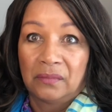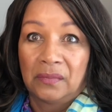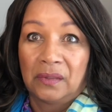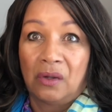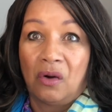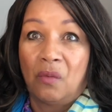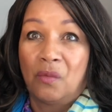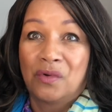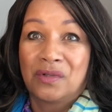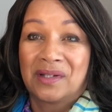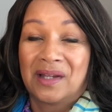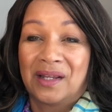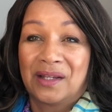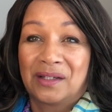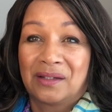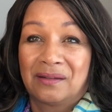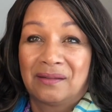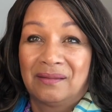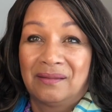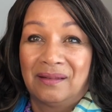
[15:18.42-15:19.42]
almost like
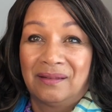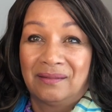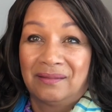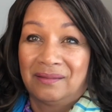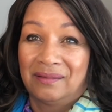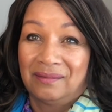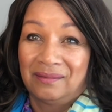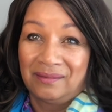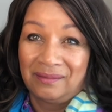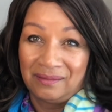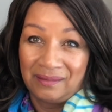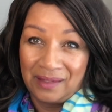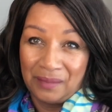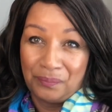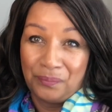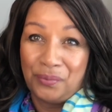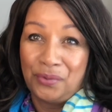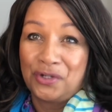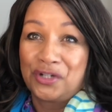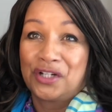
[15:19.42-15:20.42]
they
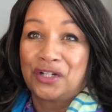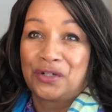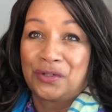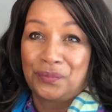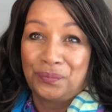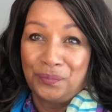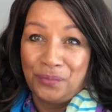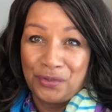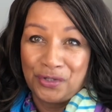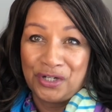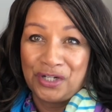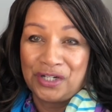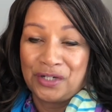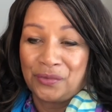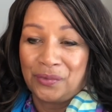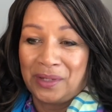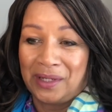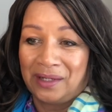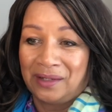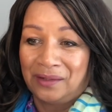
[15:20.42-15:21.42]
push it
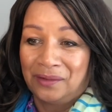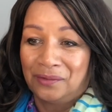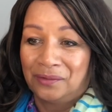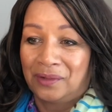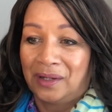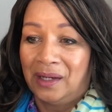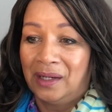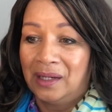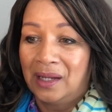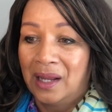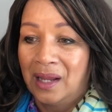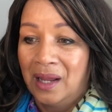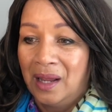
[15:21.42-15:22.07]
away, right?